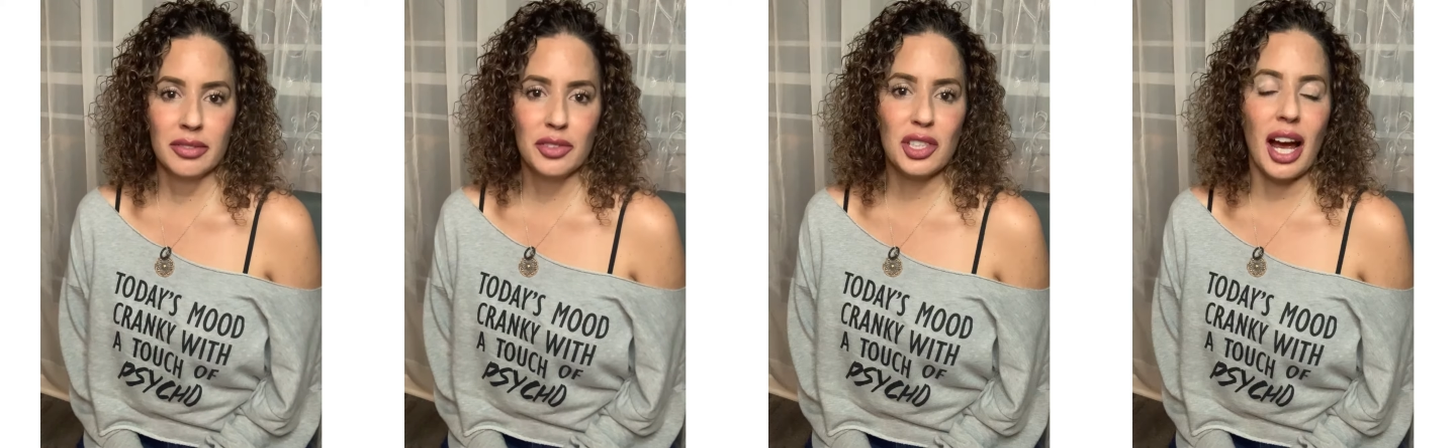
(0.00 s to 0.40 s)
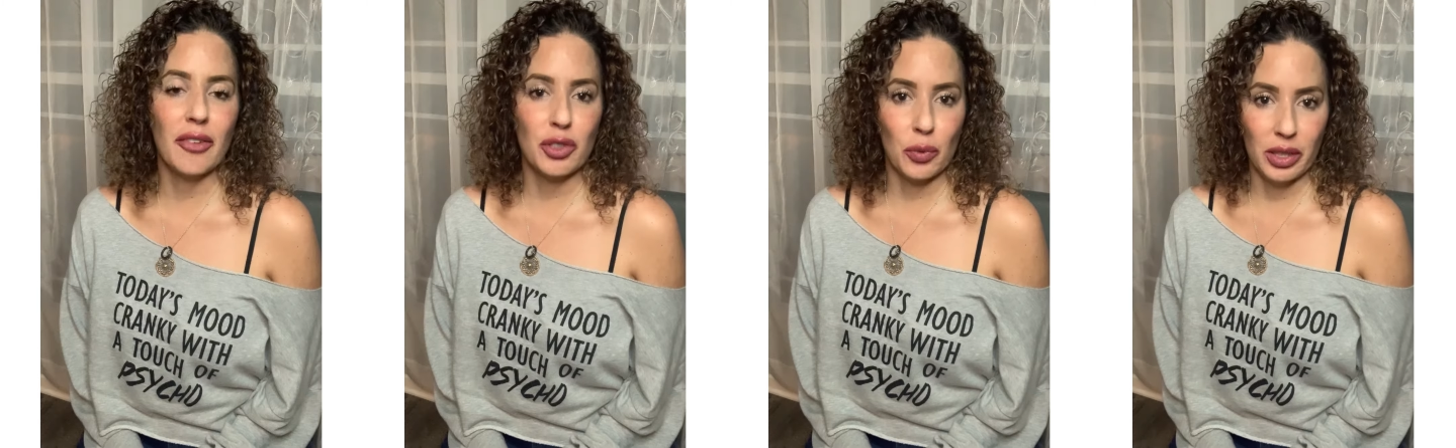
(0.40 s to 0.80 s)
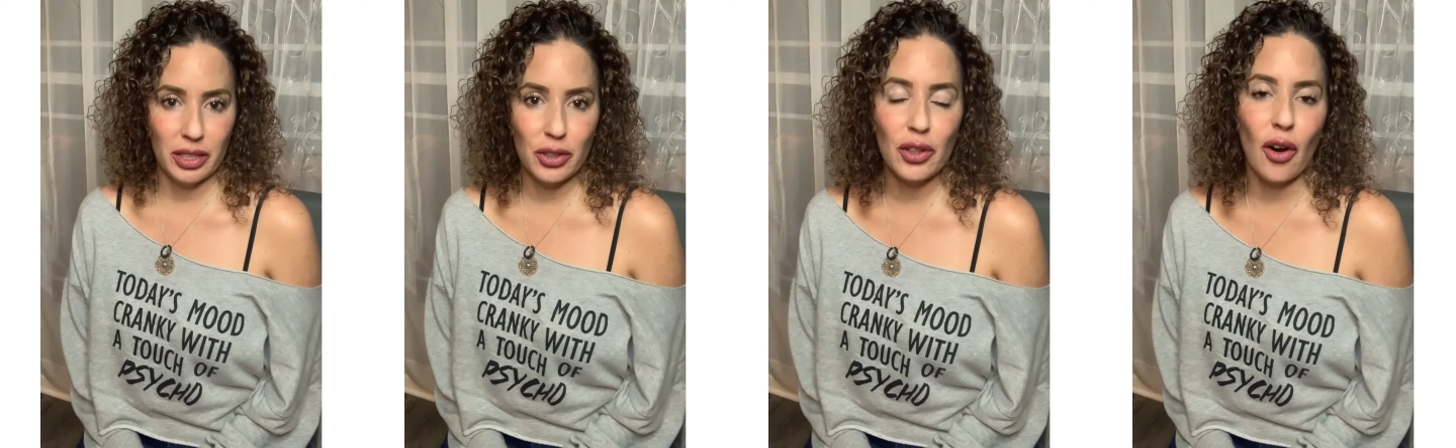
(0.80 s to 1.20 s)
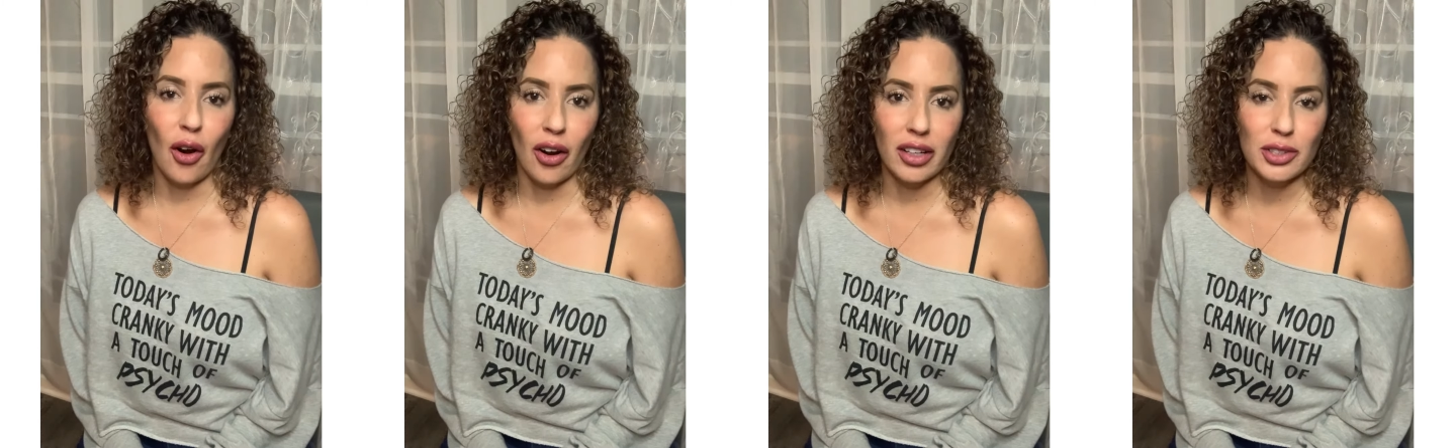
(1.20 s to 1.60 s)
to have to wait in your
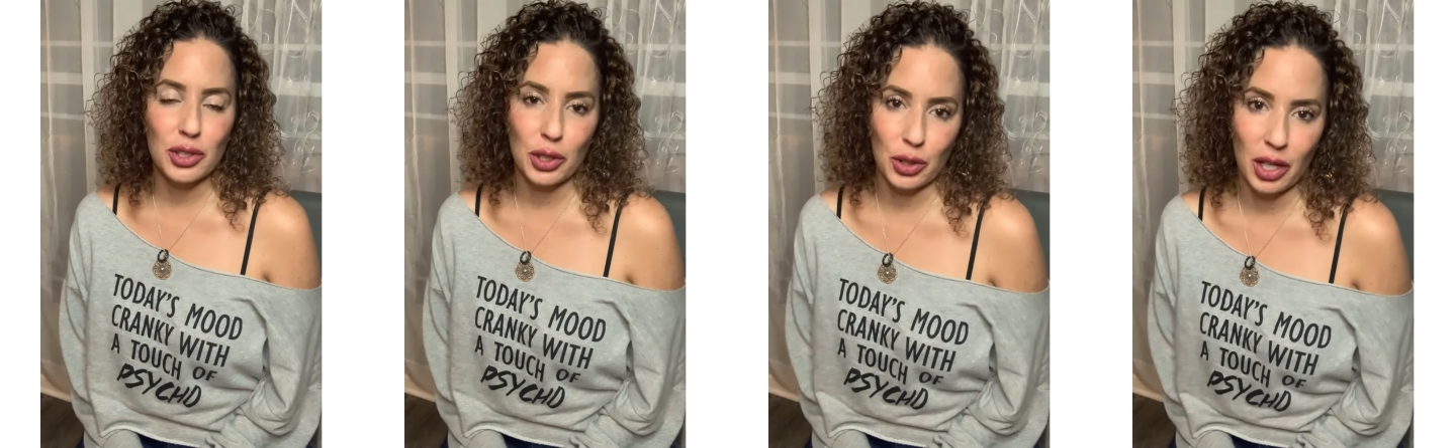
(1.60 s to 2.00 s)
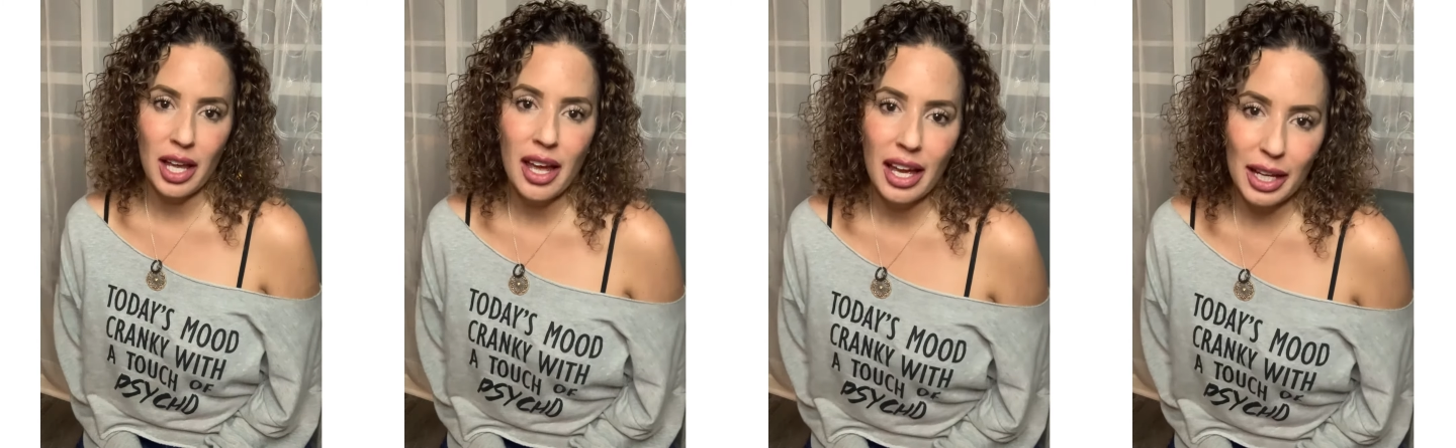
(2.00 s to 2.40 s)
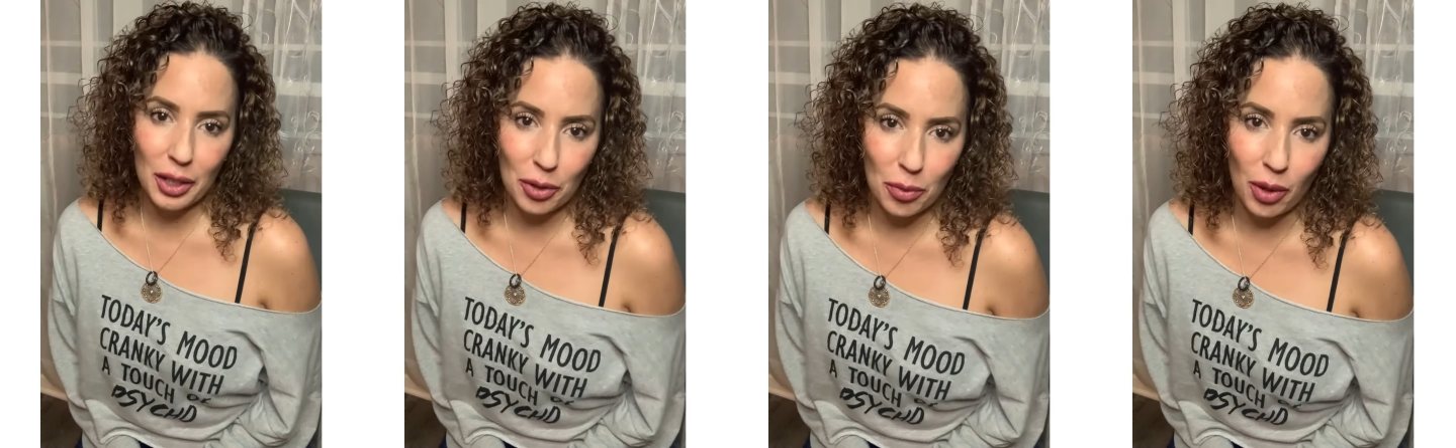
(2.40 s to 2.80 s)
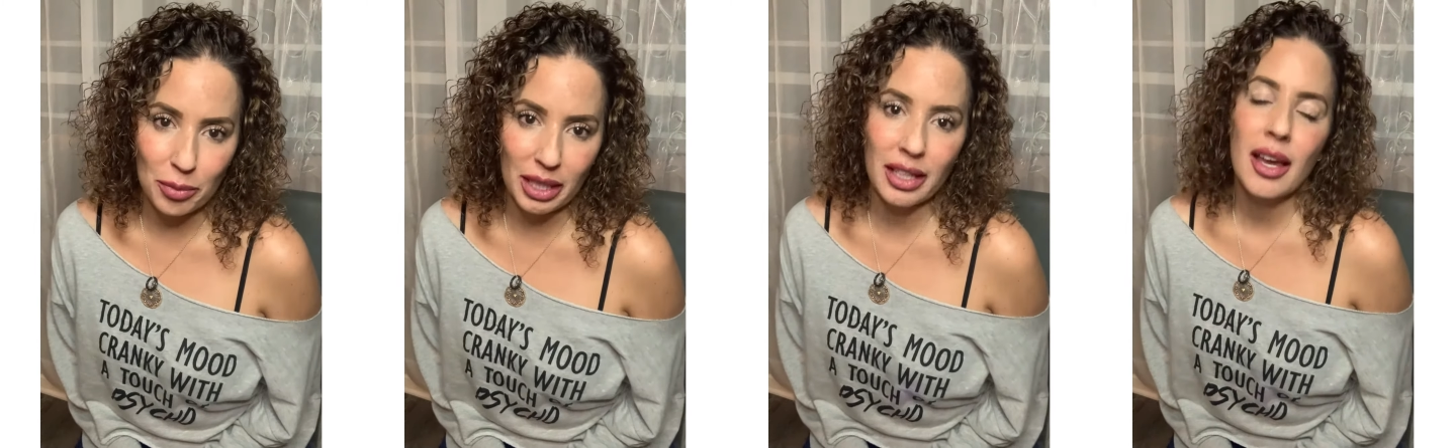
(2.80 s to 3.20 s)
car until your hair
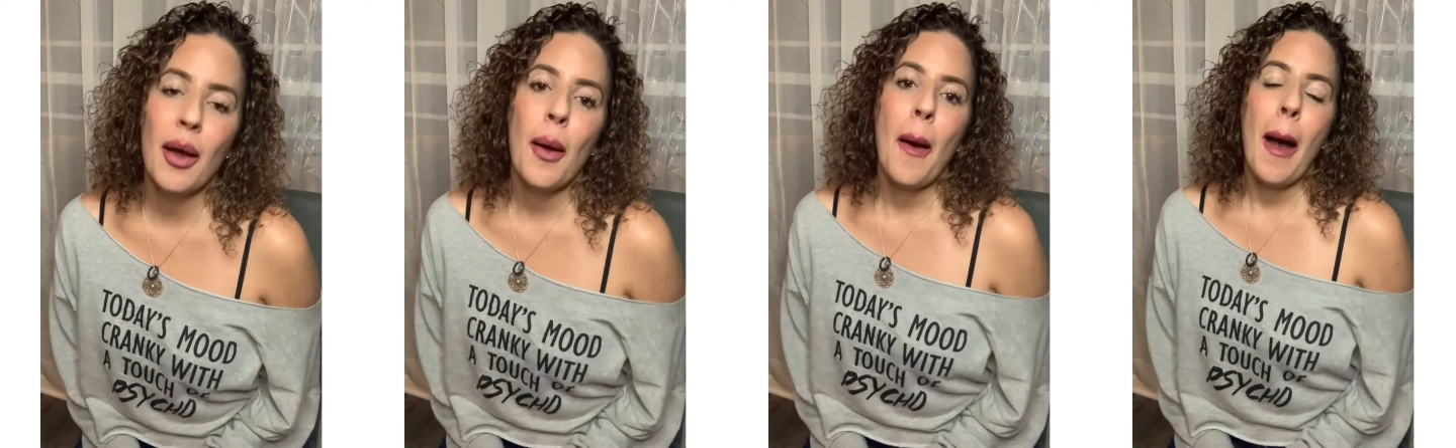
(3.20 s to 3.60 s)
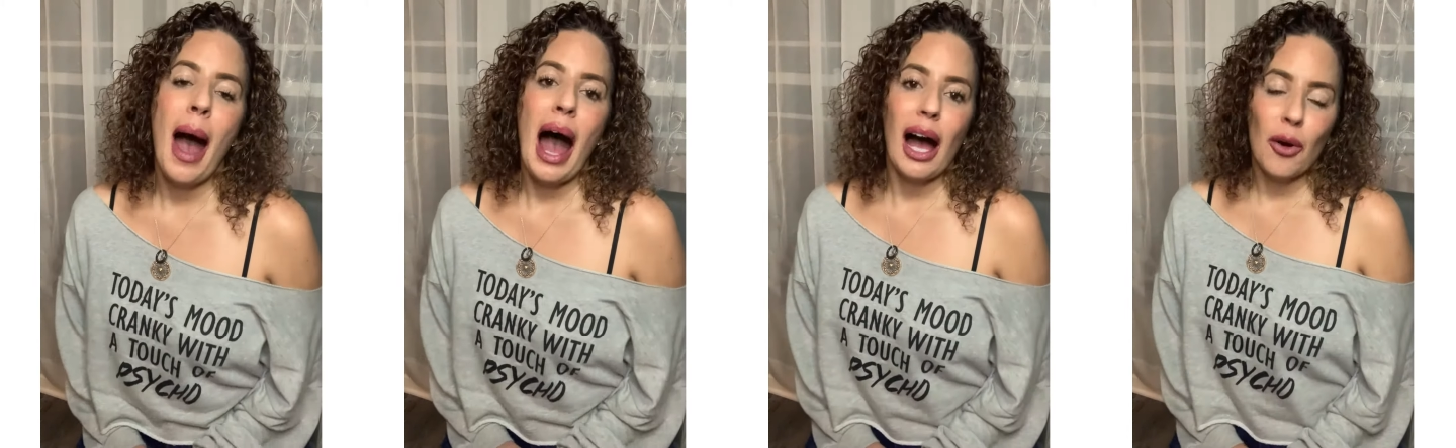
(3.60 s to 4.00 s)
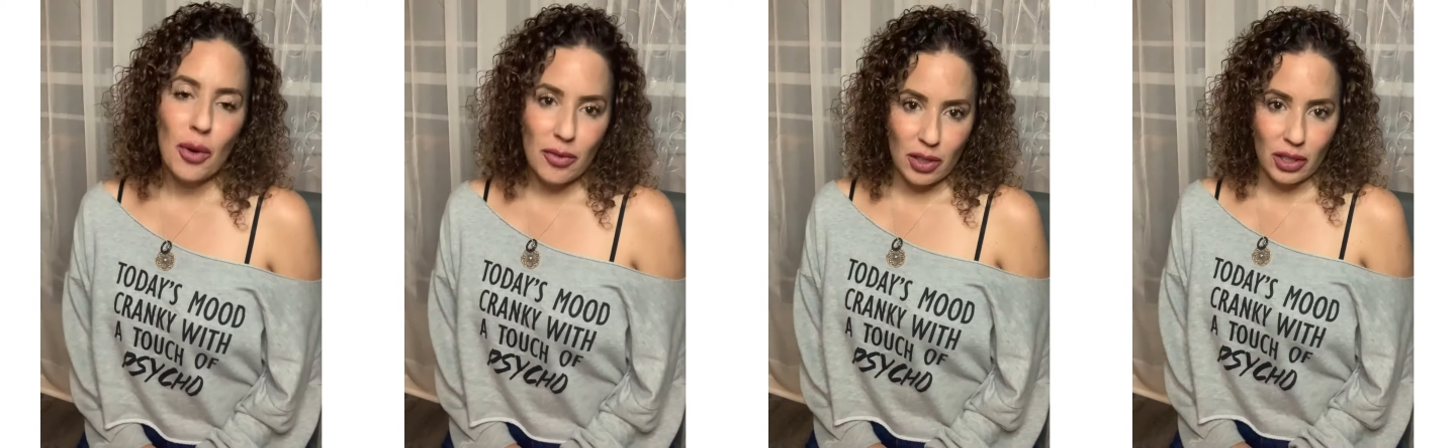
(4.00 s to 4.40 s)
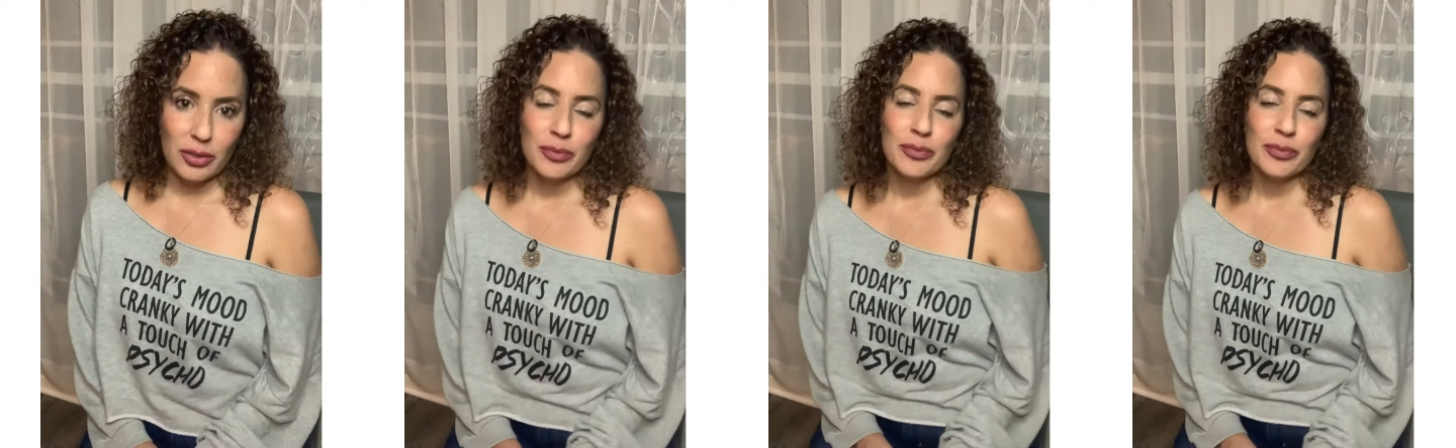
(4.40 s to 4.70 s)
appointment. However,